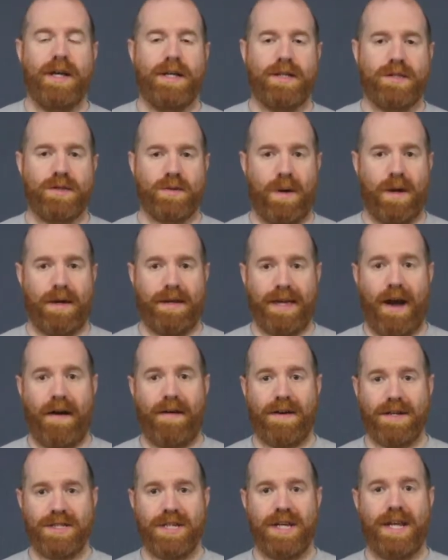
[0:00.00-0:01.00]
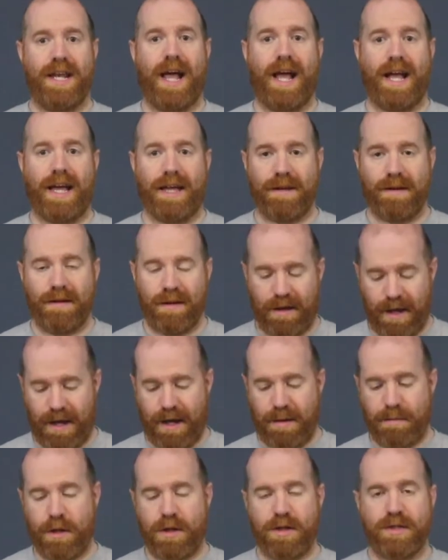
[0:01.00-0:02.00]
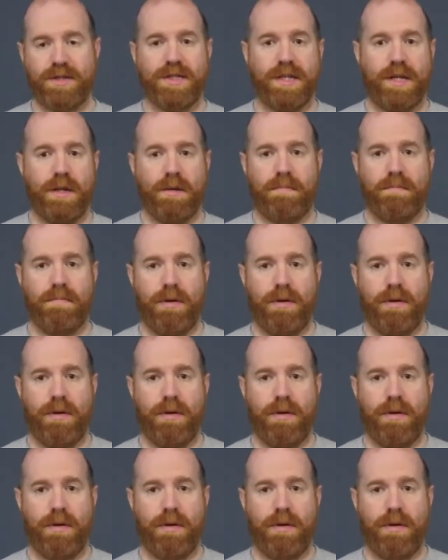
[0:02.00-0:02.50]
So I guarantee that I can, in an emergency,